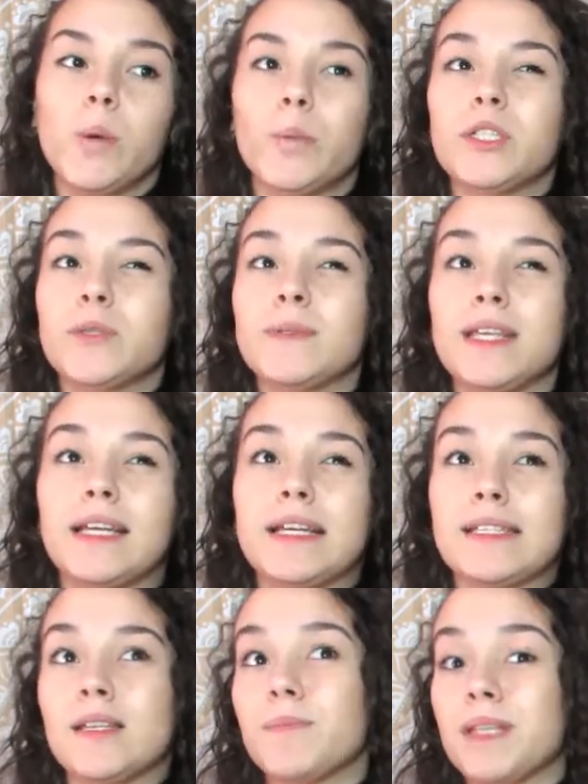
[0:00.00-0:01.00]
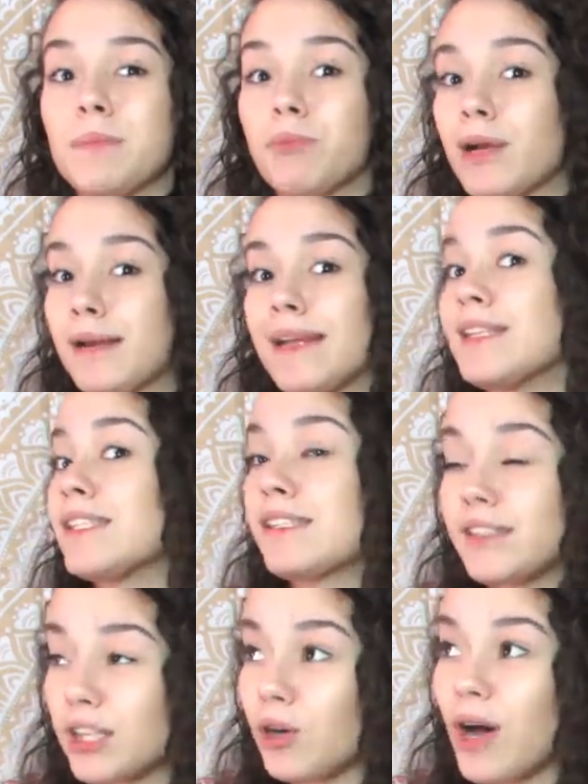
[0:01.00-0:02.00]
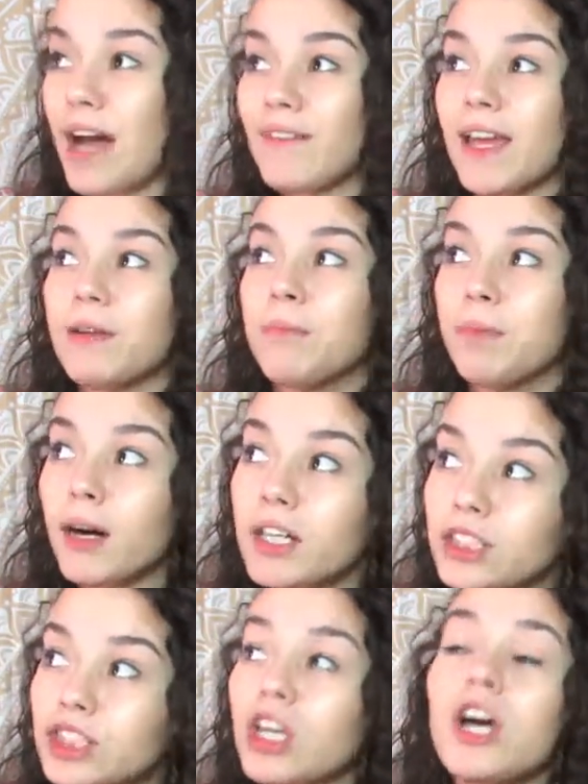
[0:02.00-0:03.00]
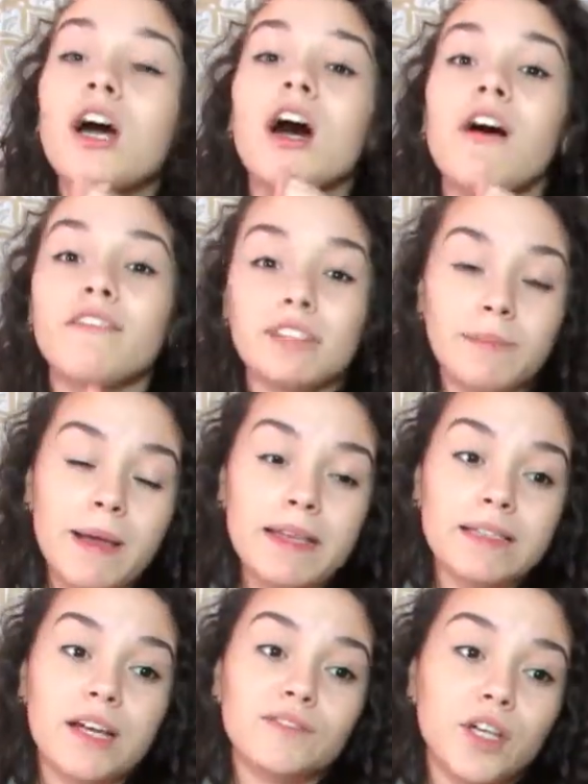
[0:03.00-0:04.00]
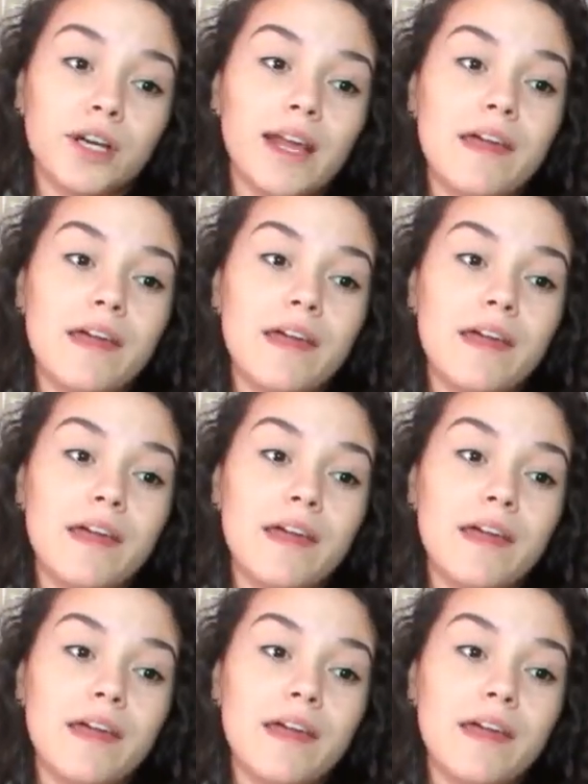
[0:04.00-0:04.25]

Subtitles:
which was like in September, and I still have a bunch of space left on it.